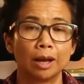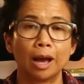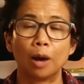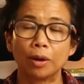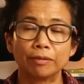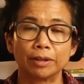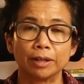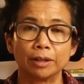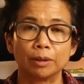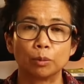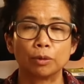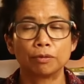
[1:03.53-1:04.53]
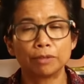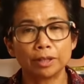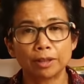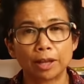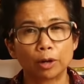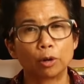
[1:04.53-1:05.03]
However, we
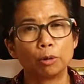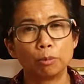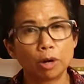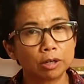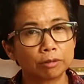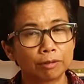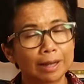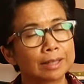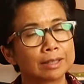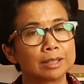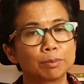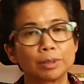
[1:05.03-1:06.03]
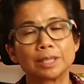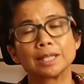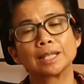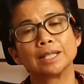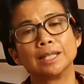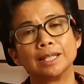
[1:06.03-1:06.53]
feel that hormonal factors,
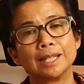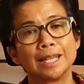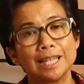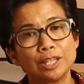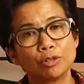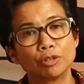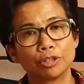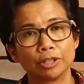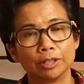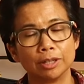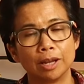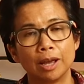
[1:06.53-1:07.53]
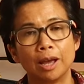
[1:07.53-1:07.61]
particularly estrogen,